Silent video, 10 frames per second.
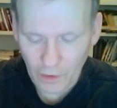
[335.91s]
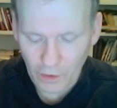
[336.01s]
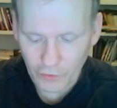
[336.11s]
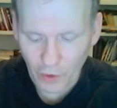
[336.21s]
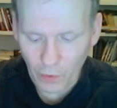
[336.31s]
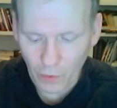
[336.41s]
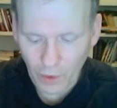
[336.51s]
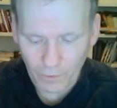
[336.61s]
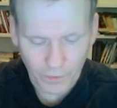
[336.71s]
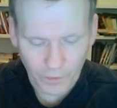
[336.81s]

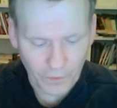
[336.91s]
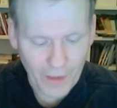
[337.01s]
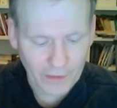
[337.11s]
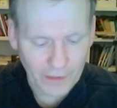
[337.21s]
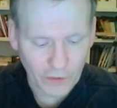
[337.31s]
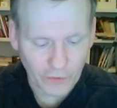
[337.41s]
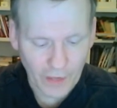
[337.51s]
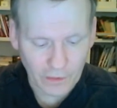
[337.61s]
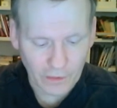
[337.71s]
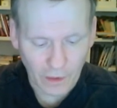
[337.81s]
So the fact is
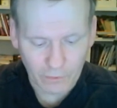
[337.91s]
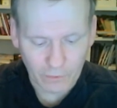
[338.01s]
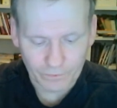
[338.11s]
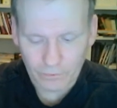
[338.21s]
that um,